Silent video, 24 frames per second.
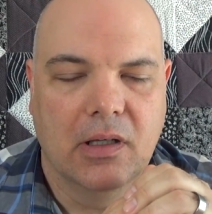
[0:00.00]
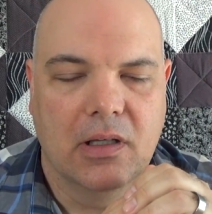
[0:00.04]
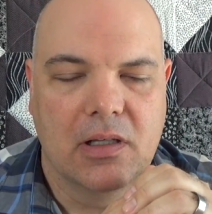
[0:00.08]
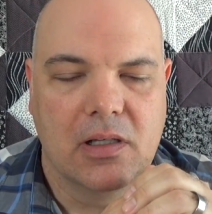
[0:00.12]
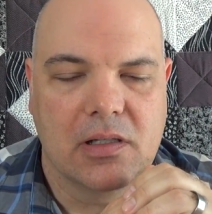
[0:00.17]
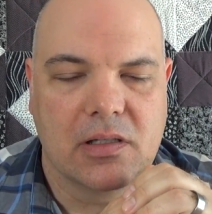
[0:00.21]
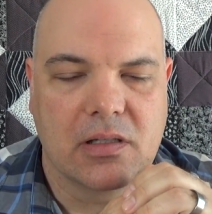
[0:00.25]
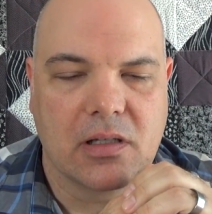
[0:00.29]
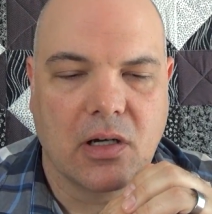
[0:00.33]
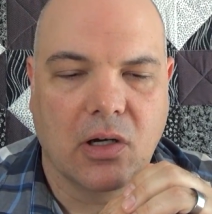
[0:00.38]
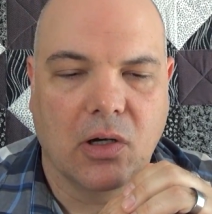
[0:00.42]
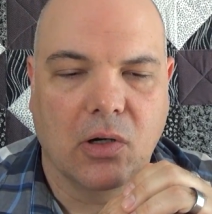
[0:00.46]

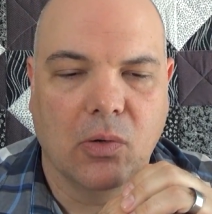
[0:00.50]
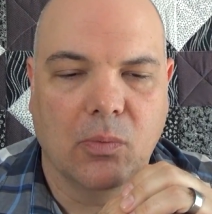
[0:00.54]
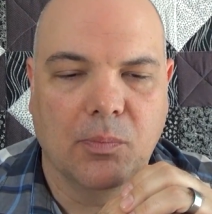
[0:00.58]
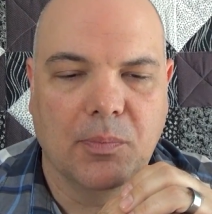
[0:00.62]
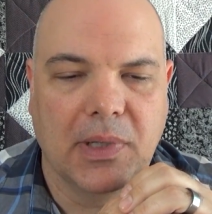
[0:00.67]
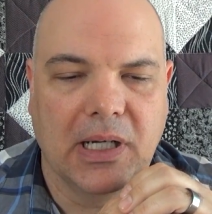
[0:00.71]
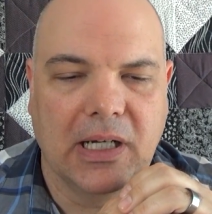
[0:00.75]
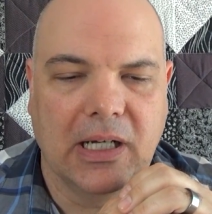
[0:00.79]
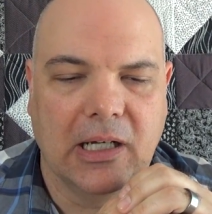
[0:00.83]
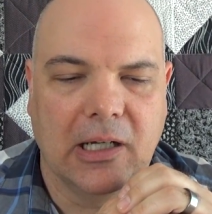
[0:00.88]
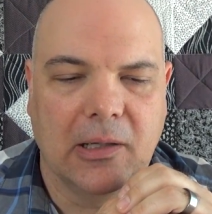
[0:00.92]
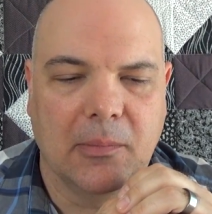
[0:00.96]
So,
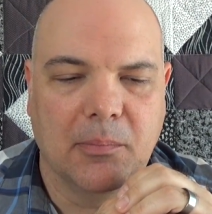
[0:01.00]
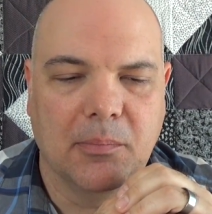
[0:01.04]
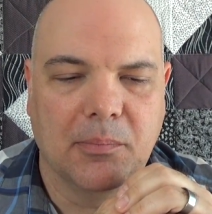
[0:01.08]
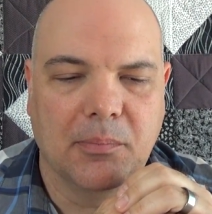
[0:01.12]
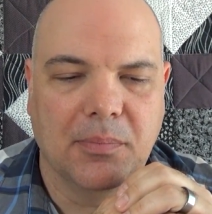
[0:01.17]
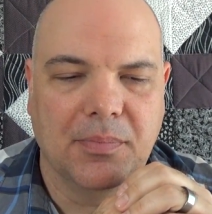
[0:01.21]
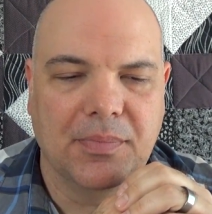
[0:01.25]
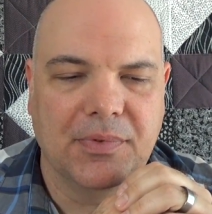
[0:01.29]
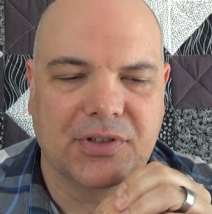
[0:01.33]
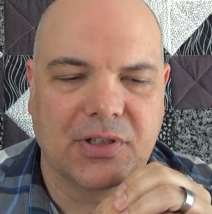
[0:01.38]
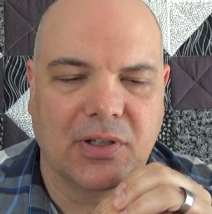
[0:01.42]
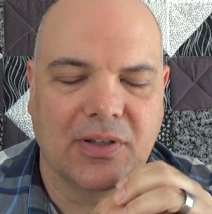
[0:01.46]

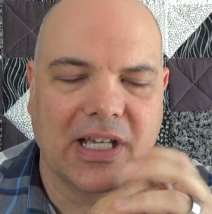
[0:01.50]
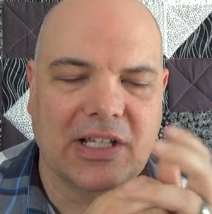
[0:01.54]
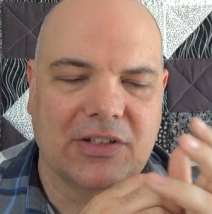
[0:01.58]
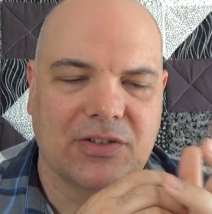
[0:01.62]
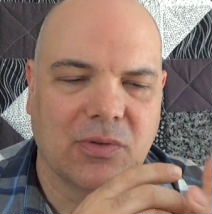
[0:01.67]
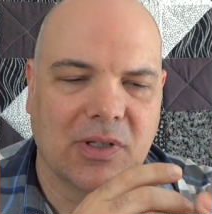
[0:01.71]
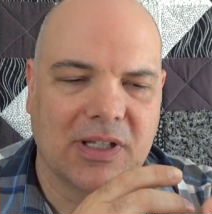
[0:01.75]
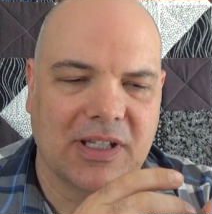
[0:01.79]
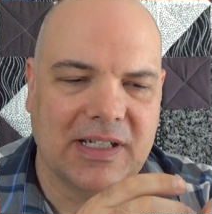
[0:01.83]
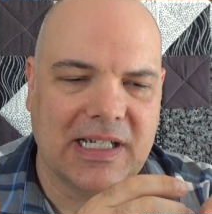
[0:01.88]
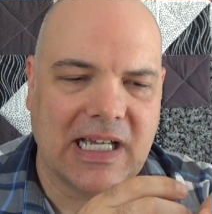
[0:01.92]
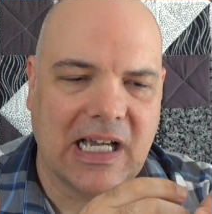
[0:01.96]
so that's
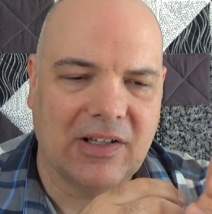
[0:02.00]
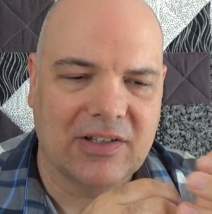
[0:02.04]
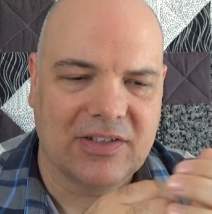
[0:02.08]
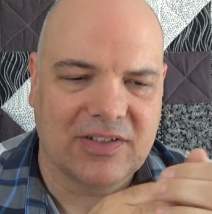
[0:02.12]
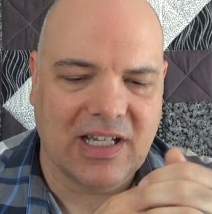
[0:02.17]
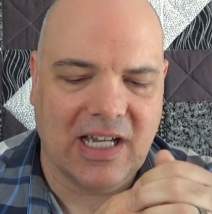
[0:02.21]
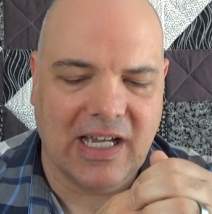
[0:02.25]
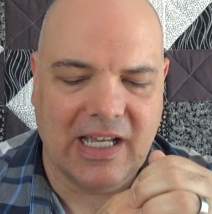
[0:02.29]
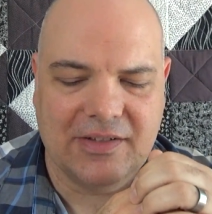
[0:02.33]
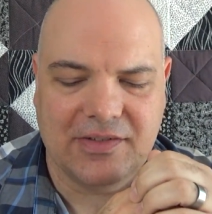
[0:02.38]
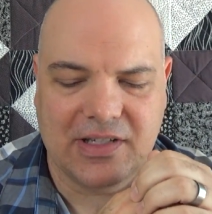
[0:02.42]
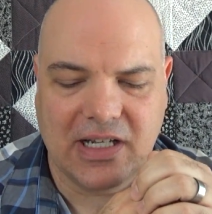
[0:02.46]
one of the
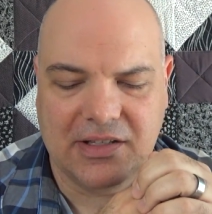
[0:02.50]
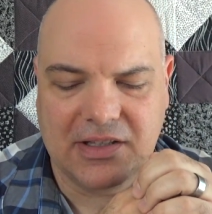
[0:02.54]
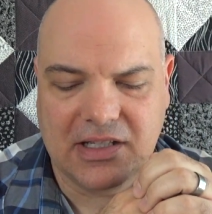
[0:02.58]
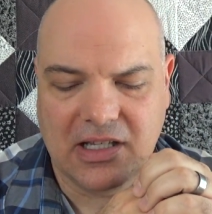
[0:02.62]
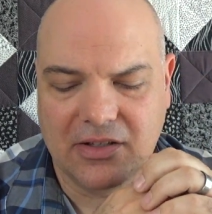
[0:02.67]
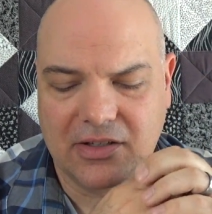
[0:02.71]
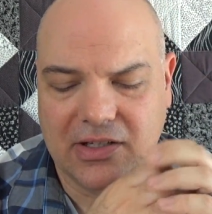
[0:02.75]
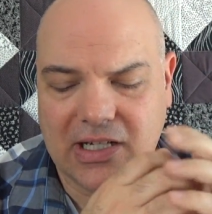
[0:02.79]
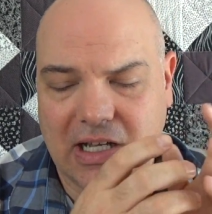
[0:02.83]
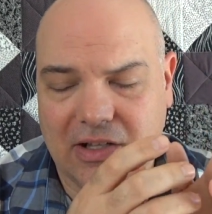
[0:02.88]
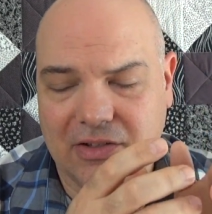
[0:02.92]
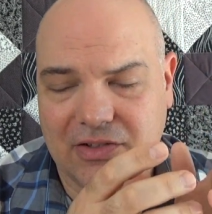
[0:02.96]
downsides. And the
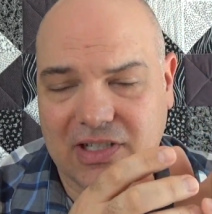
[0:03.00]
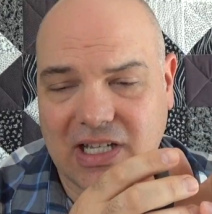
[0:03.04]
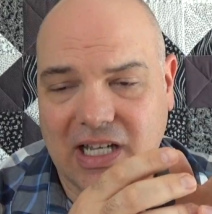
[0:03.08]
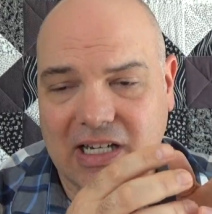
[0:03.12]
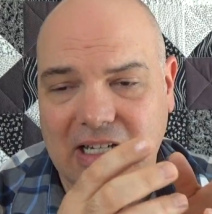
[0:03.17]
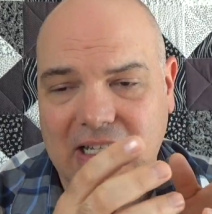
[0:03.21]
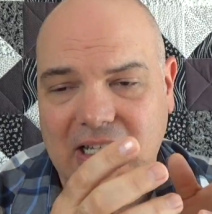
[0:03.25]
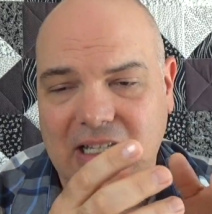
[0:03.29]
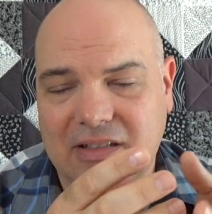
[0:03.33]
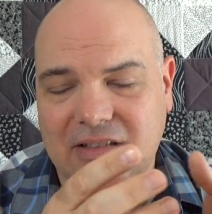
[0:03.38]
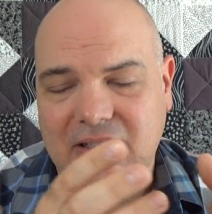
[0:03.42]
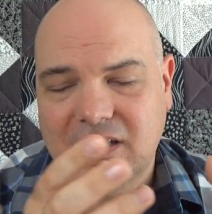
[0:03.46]
other downside
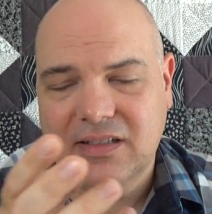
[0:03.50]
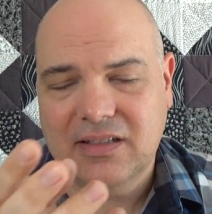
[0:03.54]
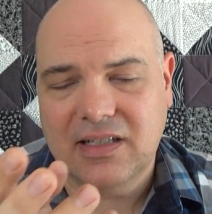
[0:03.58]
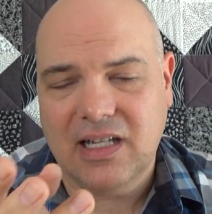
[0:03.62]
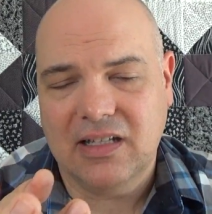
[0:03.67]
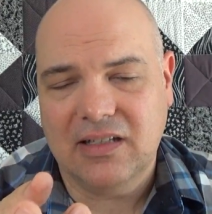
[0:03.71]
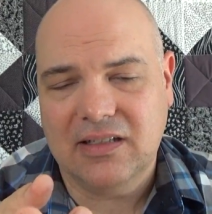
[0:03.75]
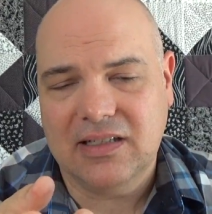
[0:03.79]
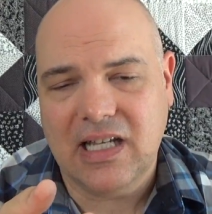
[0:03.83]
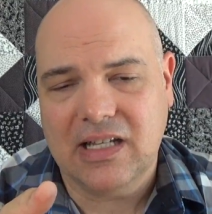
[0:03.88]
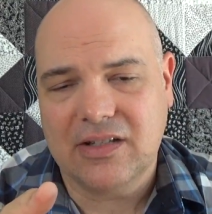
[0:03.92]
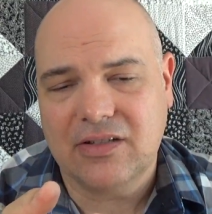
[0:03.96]
is it
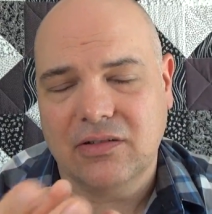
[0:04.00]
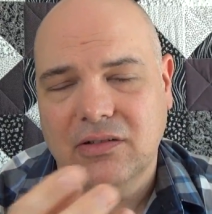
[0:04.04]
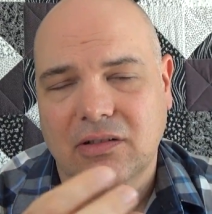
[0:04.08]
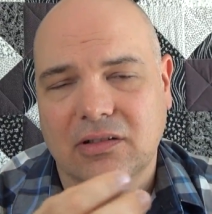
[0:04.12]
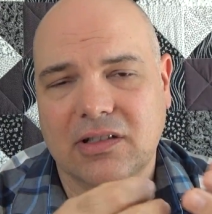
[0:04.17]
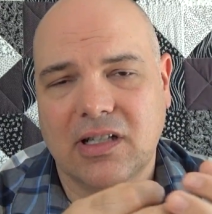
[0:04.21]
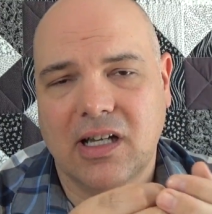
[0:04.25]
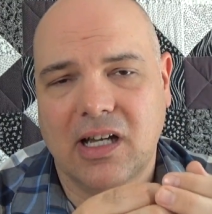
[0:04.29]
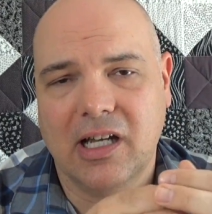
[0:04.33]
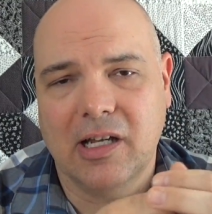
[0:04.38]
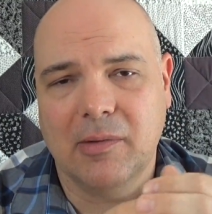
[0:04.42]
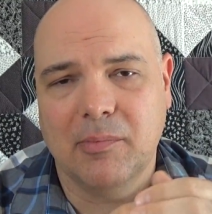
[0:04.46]
takes a little
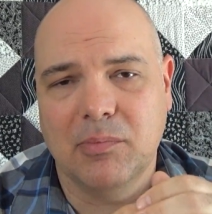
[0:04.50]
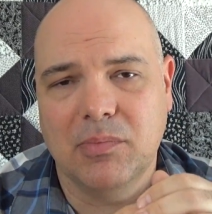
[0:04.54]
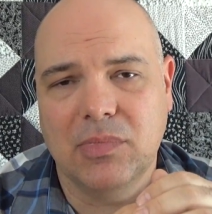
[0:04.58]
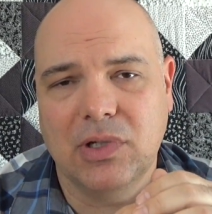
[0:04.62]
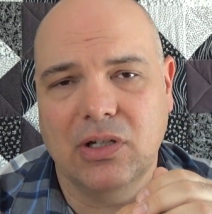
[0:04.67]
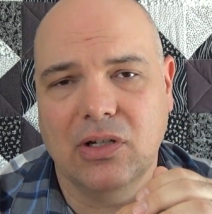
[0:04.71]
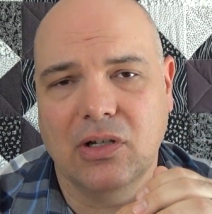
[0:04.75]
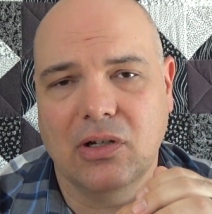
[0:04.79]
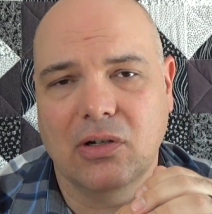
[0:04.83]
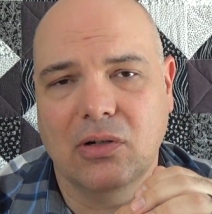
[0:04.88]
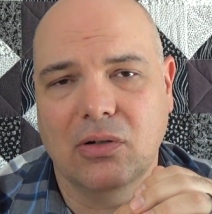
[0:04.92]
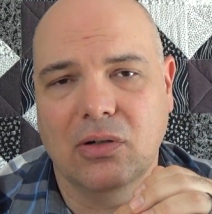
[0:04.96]
time, you
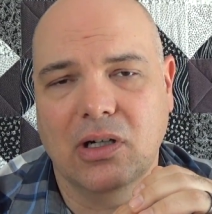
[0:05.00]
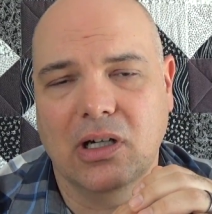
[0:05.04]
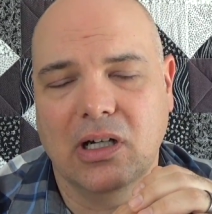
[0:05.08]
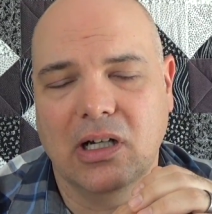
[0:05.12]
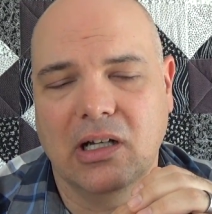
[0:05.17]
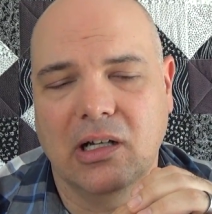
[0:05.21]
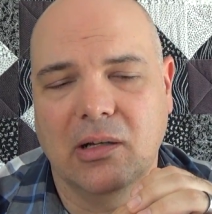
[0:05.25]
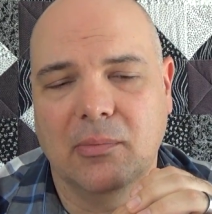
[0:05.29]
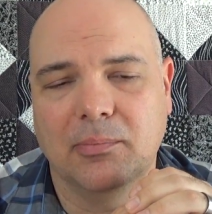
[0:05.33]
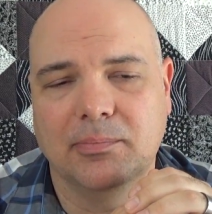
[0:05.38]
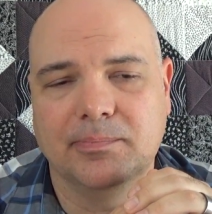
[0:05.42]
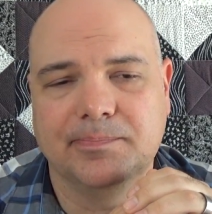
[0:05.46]

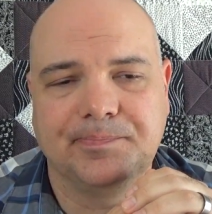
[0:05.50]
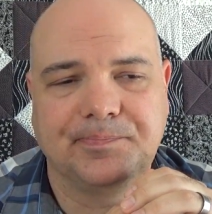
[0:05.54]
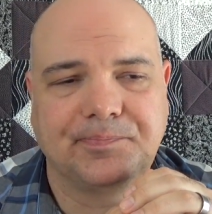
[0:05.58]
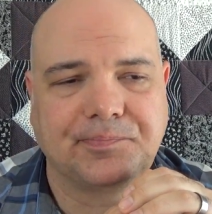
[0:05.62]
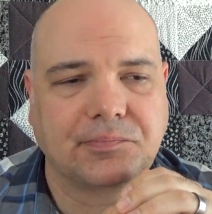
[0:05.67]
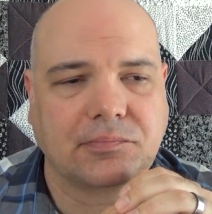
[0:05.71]
know.